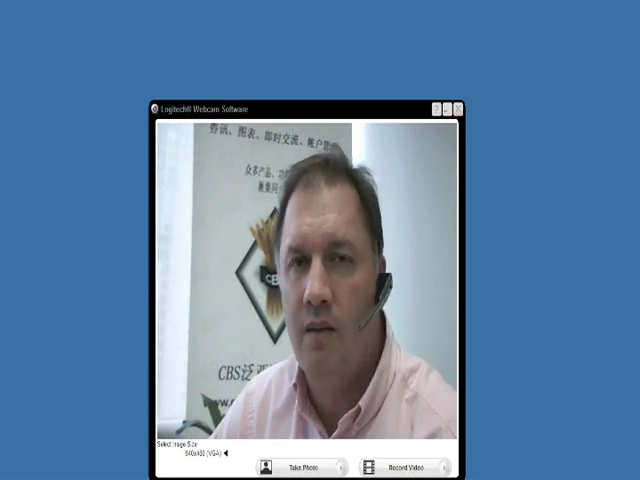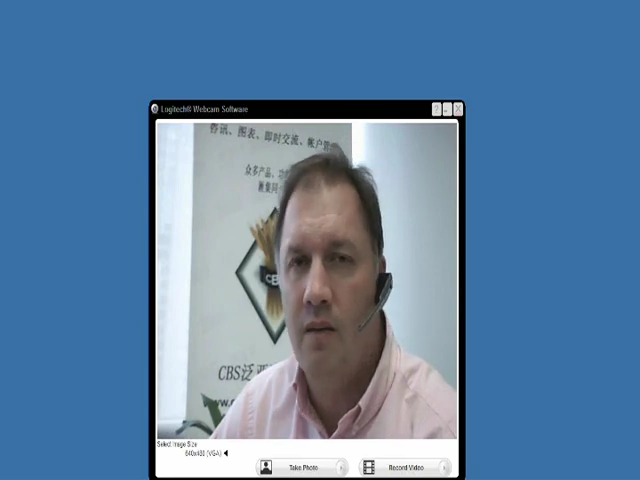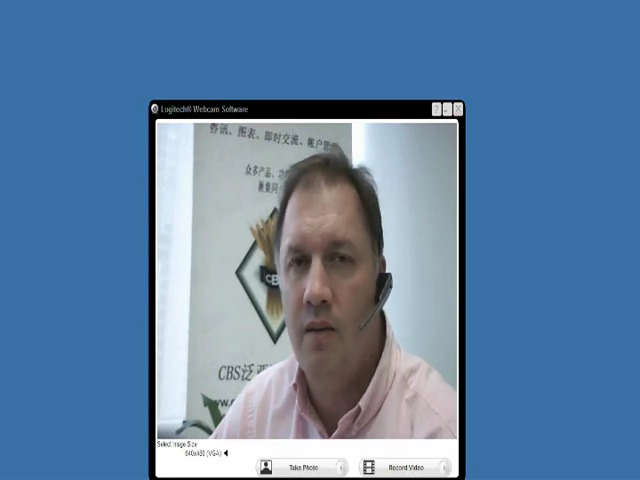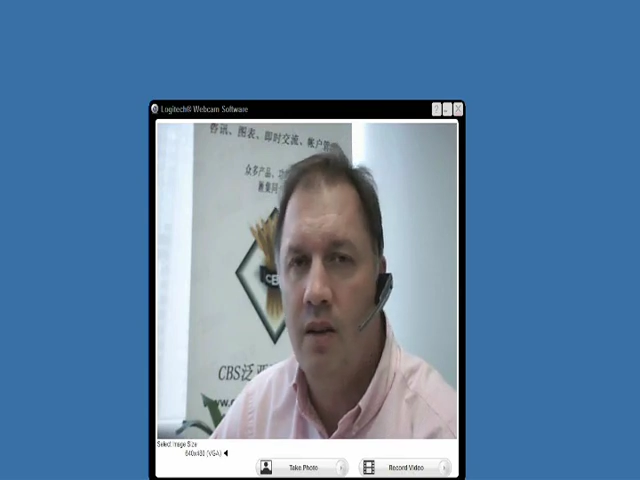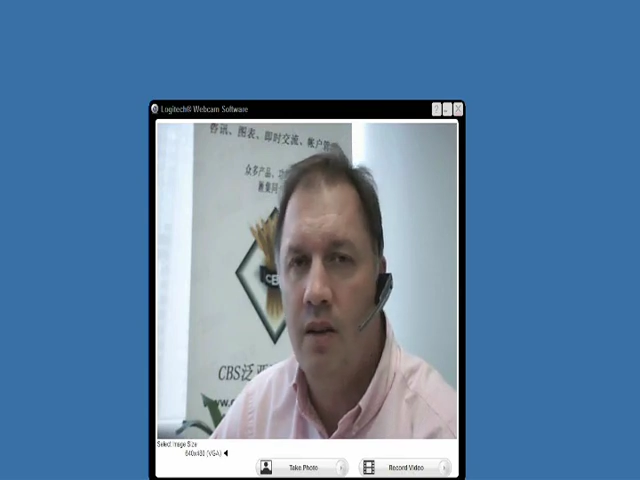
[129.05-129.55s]

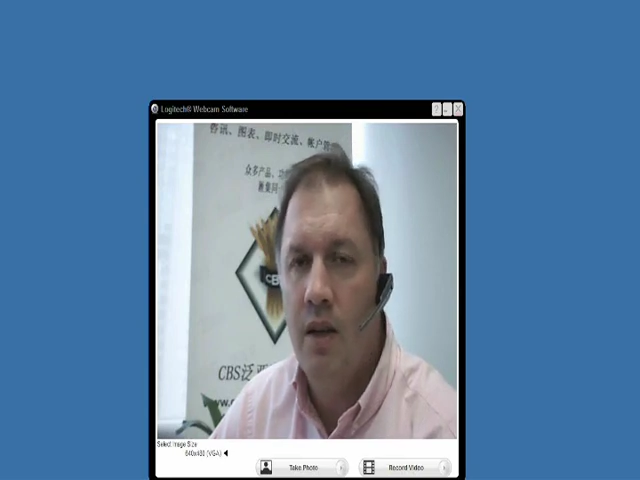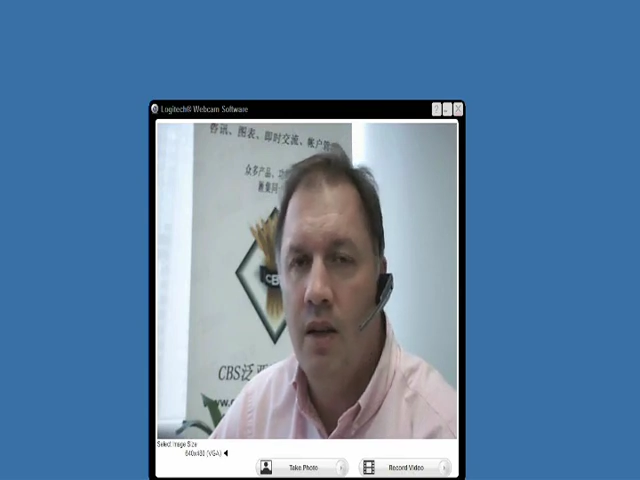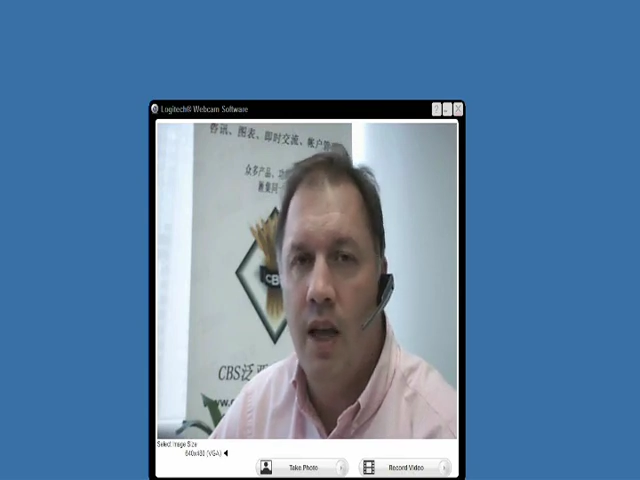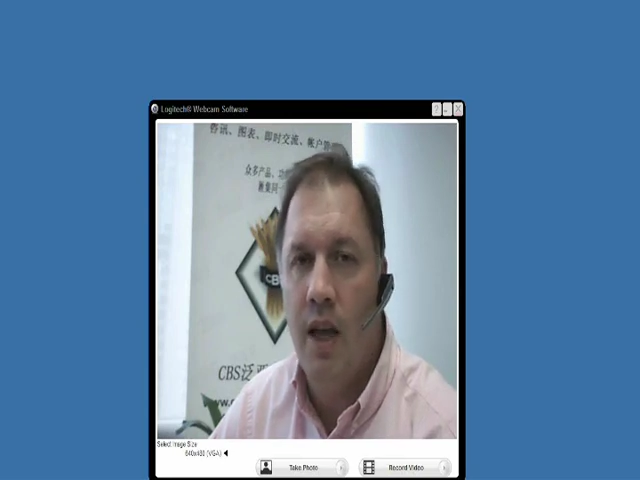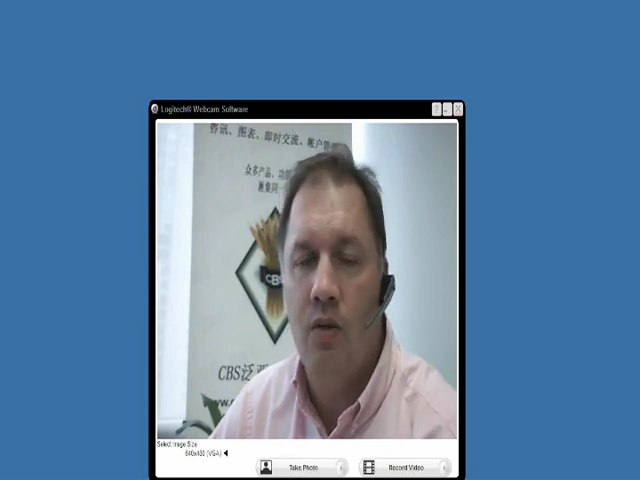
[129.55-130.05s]
side of it,
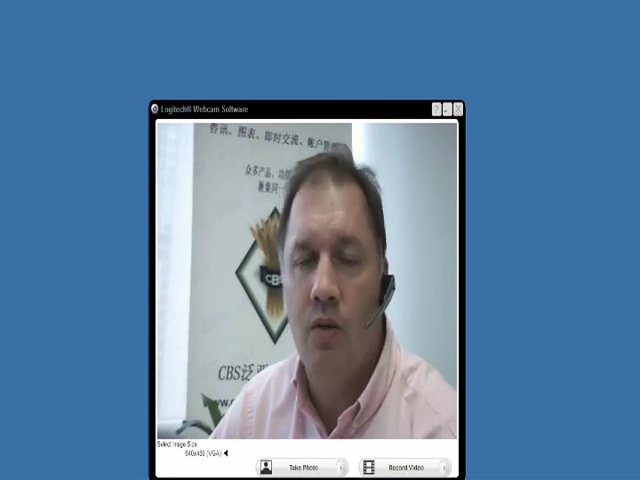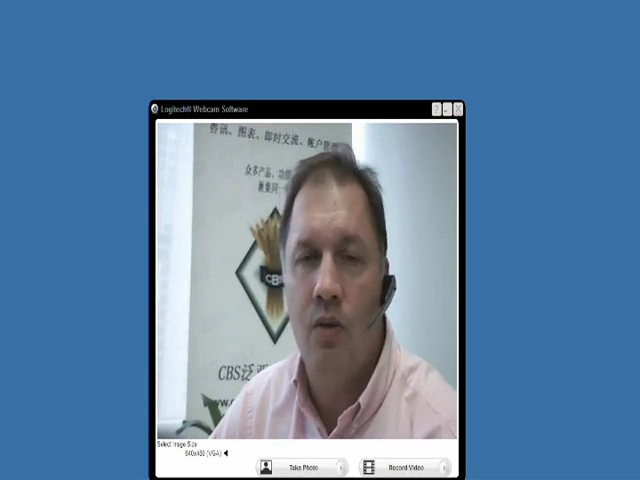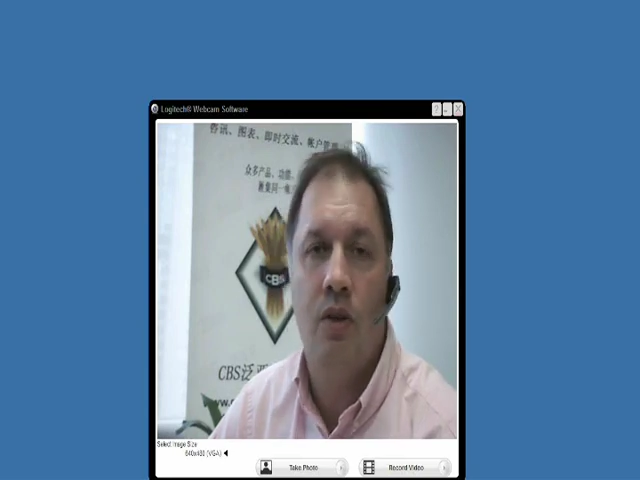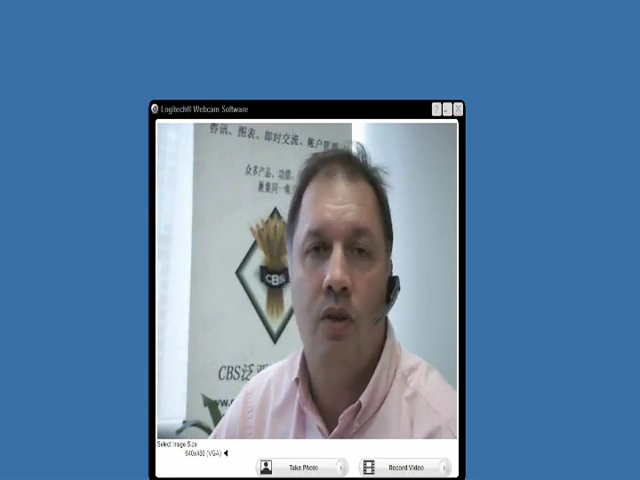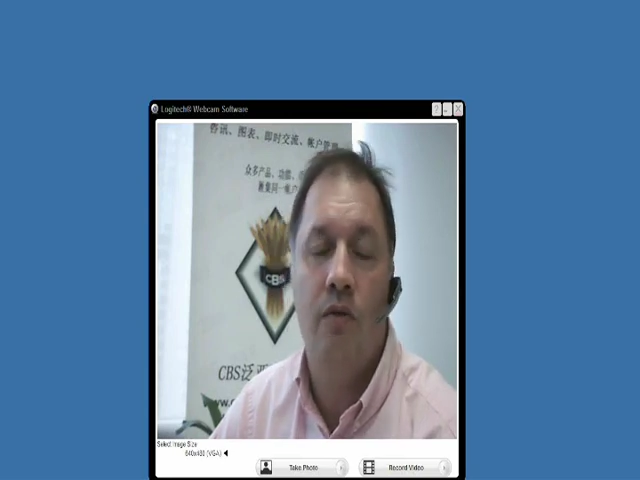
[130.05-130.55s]
and
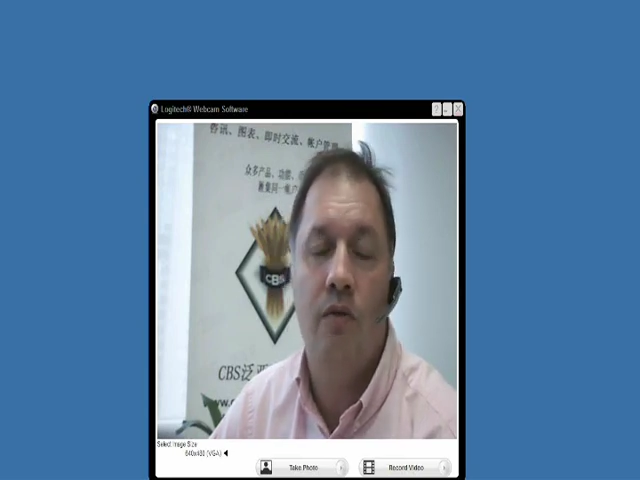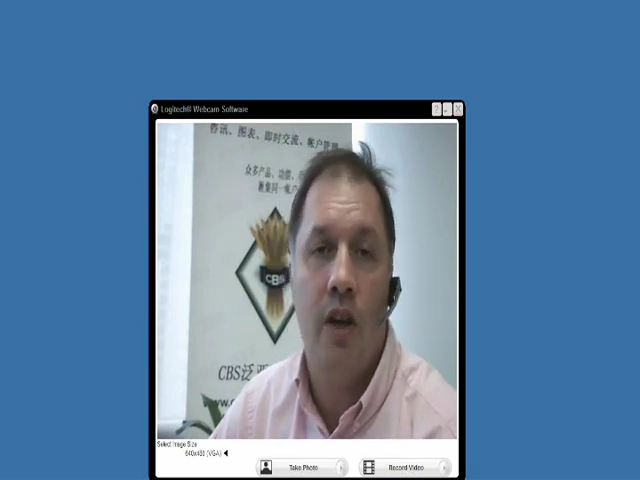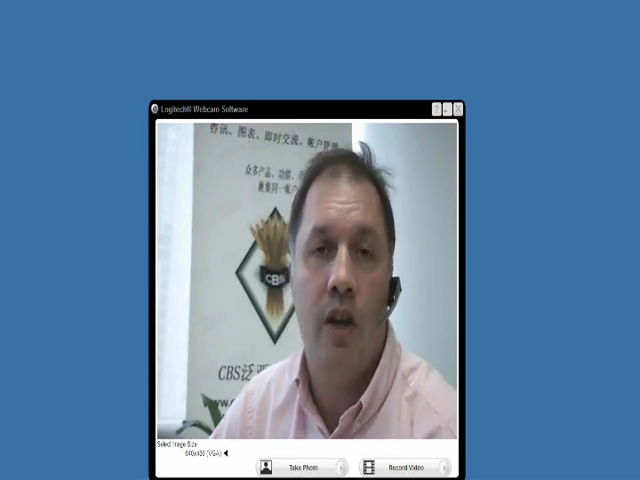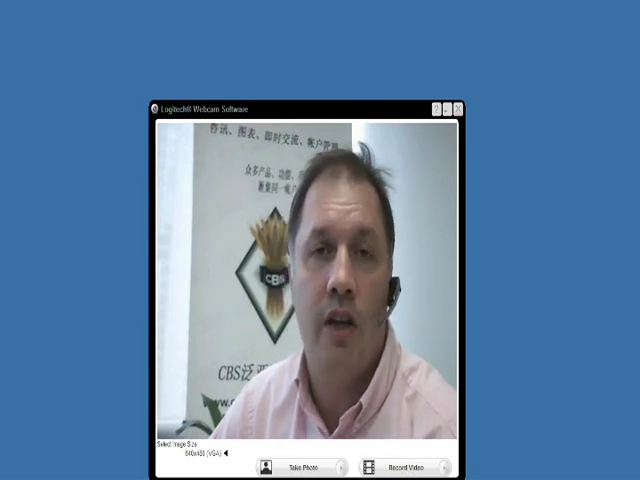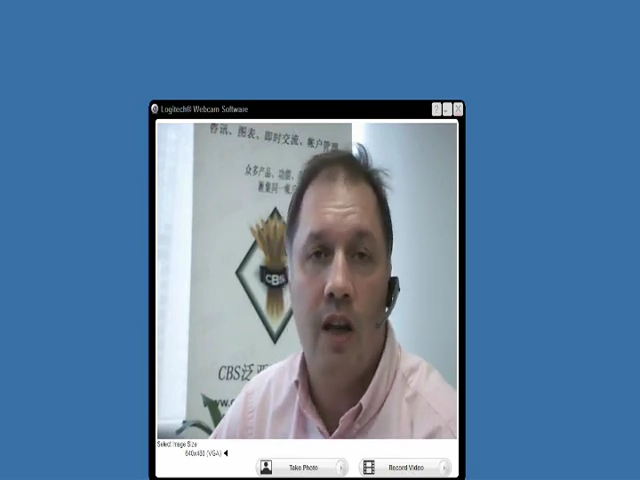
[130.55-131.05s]
also the
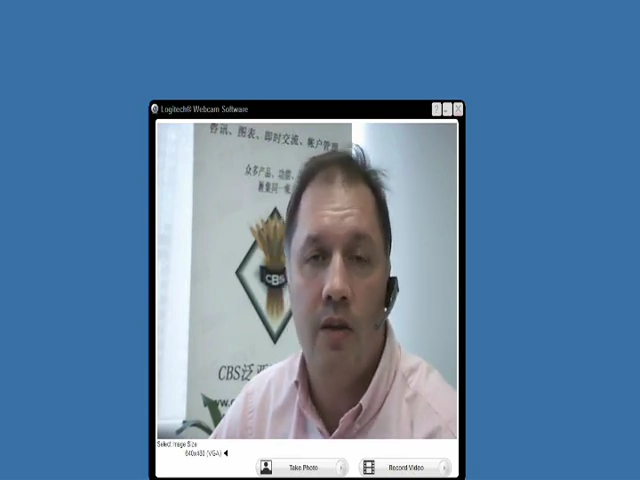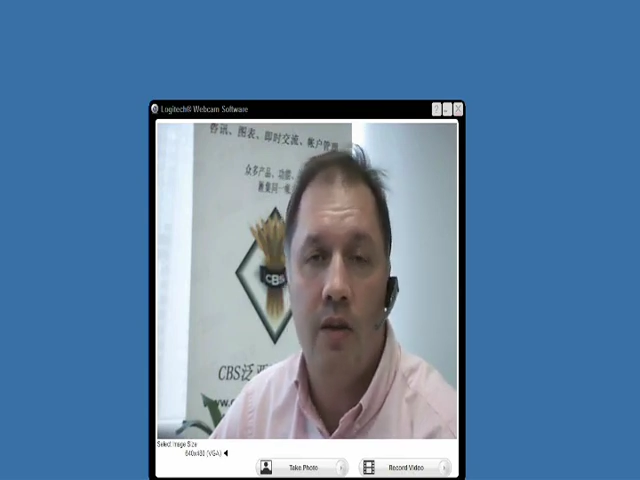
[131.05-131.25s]
refiner